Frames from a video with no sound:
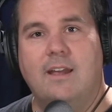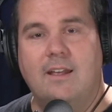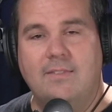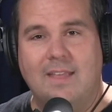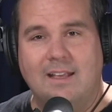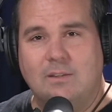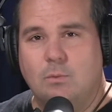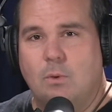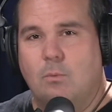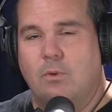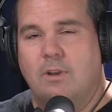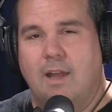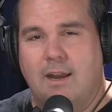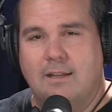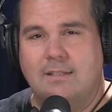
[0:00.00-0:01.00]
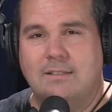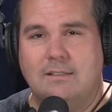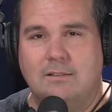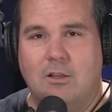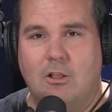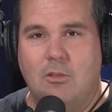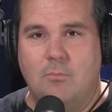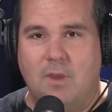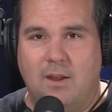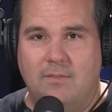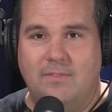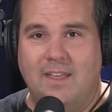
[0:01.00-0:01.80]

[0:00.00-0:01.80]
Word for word: And that's what Renatus is all about.